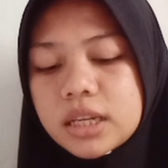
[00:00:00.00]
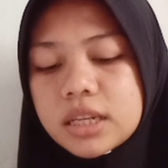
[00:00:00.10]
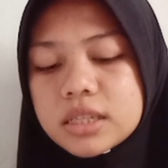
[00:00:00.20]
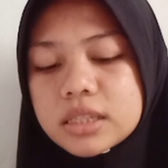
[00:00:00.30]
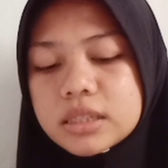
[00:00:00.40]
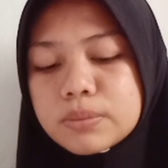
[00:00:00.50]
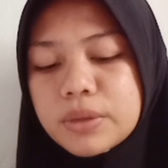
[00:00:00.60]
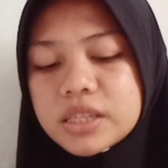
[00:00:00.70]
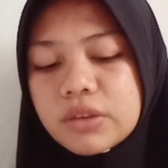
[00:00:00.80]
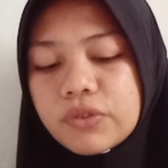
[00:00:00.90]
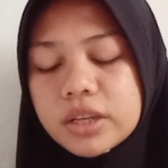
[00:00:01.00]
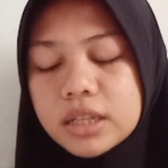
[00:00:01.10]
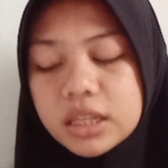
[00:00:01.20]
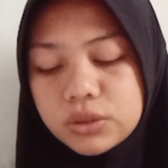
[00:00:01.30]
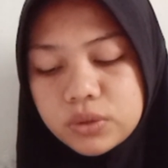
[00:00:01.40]
in a
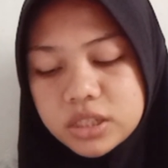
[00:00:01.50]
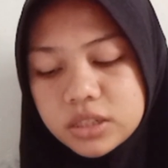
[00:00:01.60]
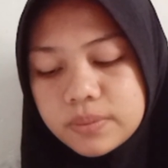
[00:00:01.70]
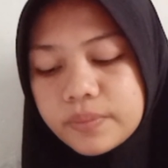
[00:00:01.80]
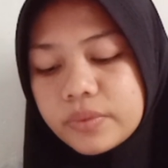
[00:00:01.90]
specific language.